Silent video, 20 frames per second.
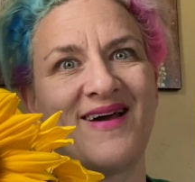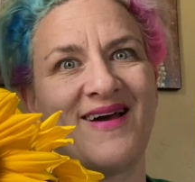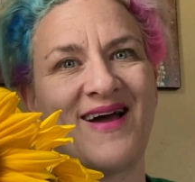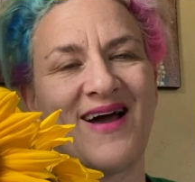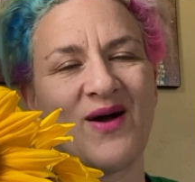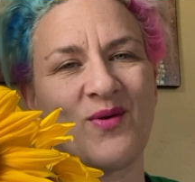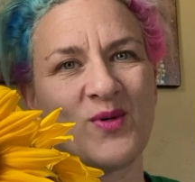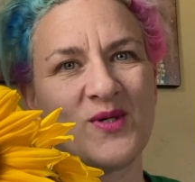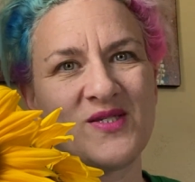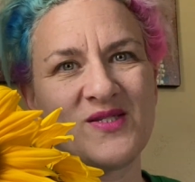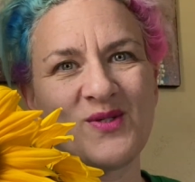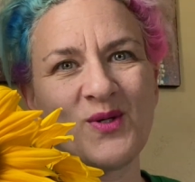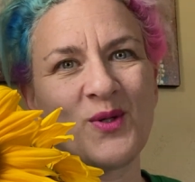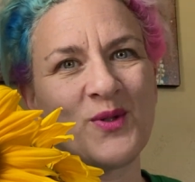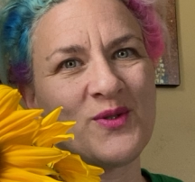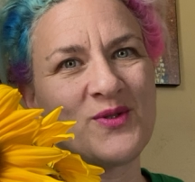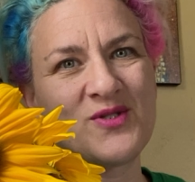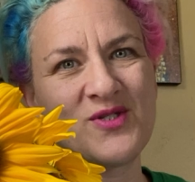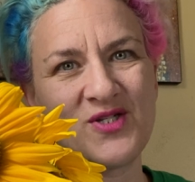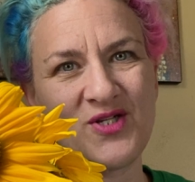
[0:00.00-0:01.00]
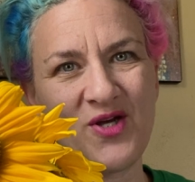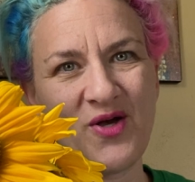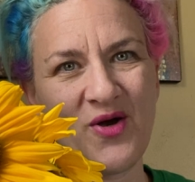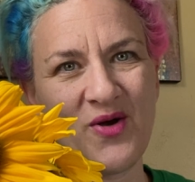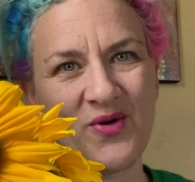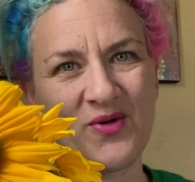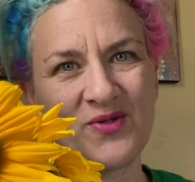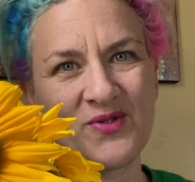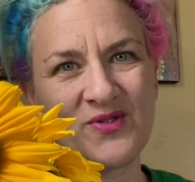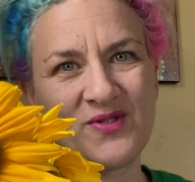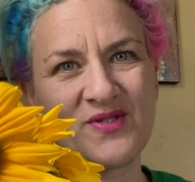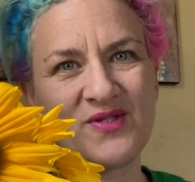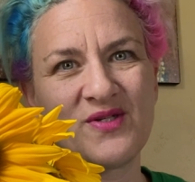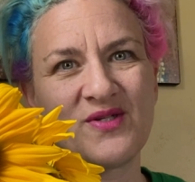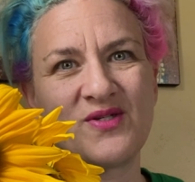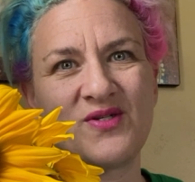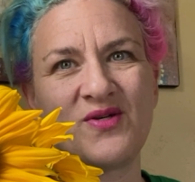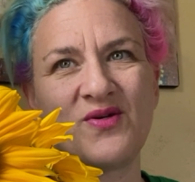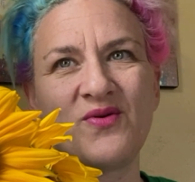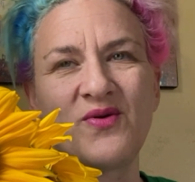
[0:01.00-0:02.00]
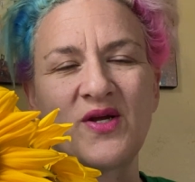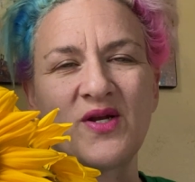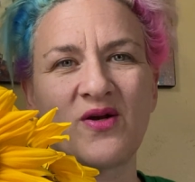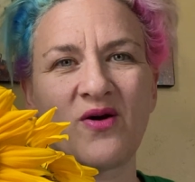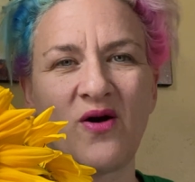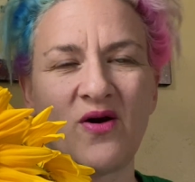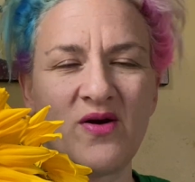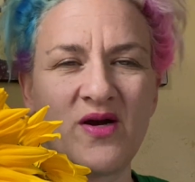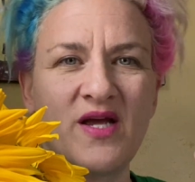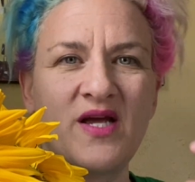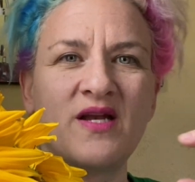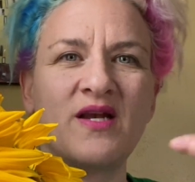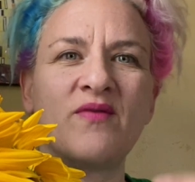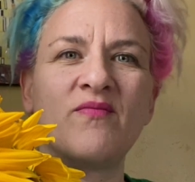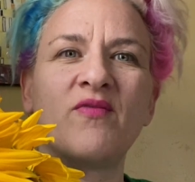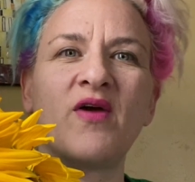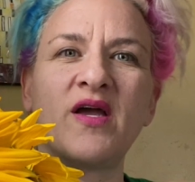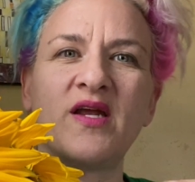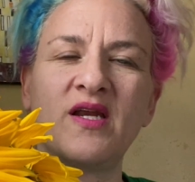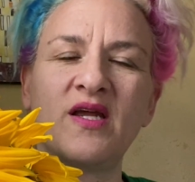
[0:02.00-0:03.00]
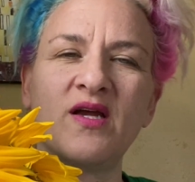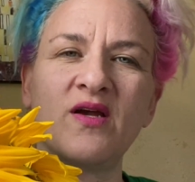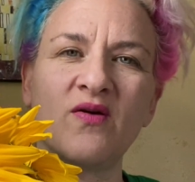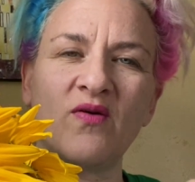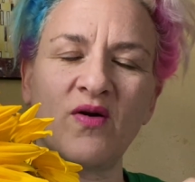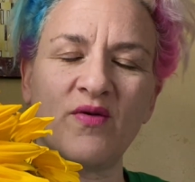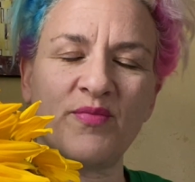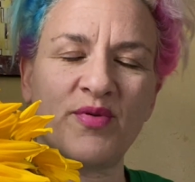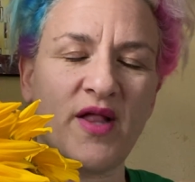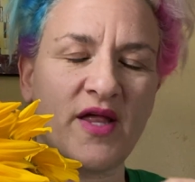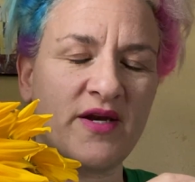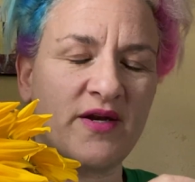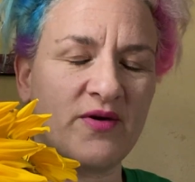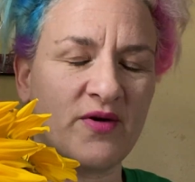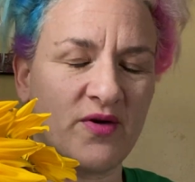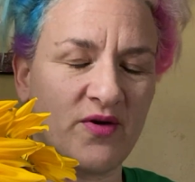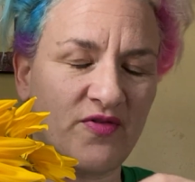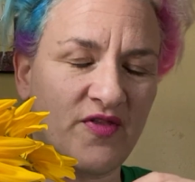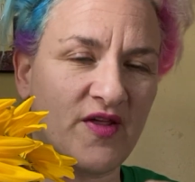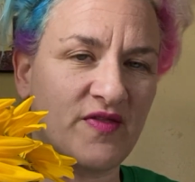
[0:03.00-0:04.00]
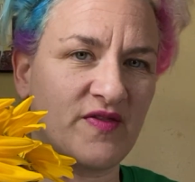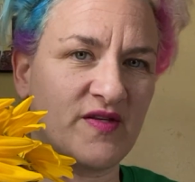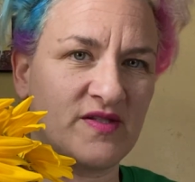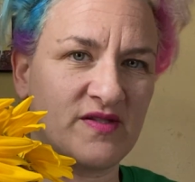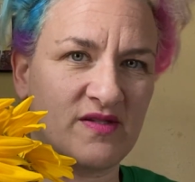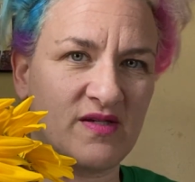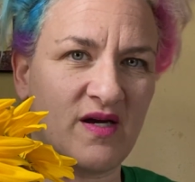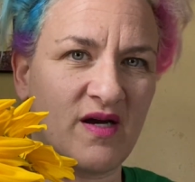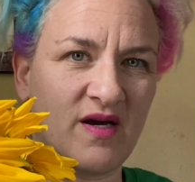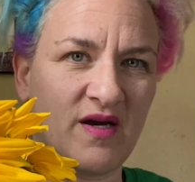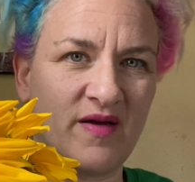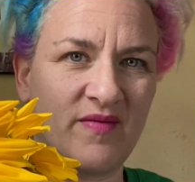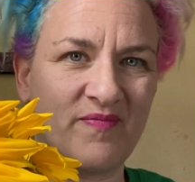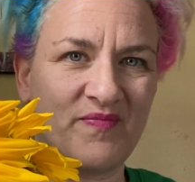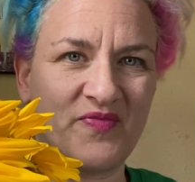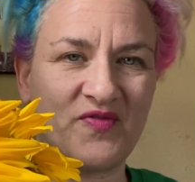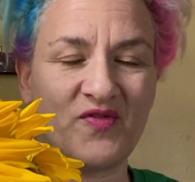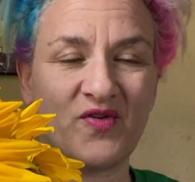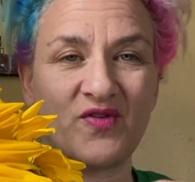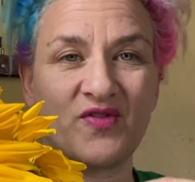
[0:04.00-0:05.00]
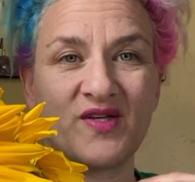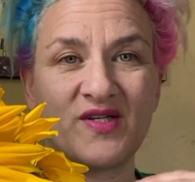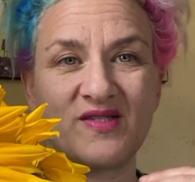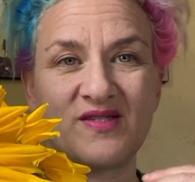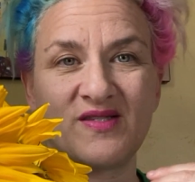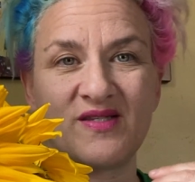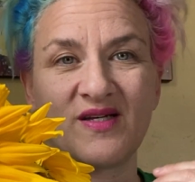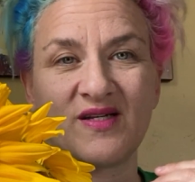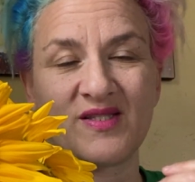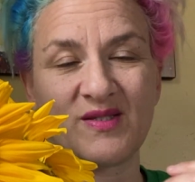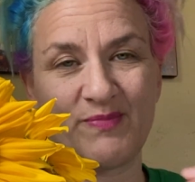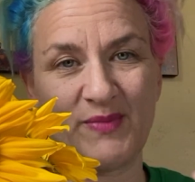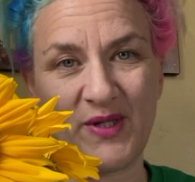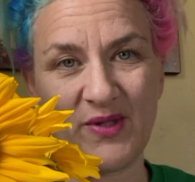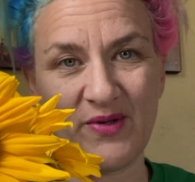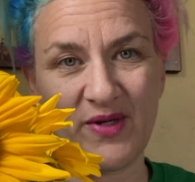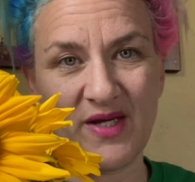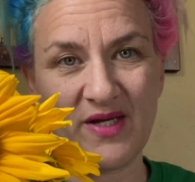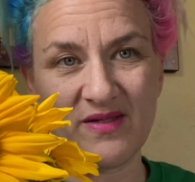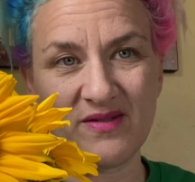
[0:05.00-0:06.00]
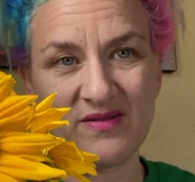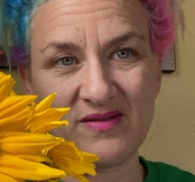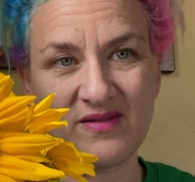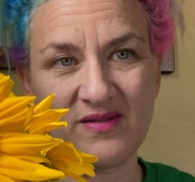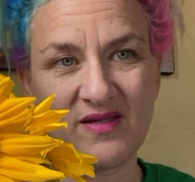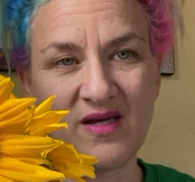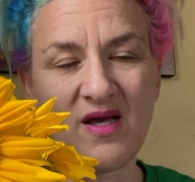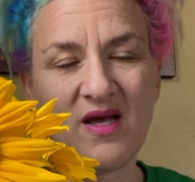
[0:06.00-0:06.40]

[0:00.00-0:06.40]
our souls chose to incarnate right here on planet Earth at this time for this experience.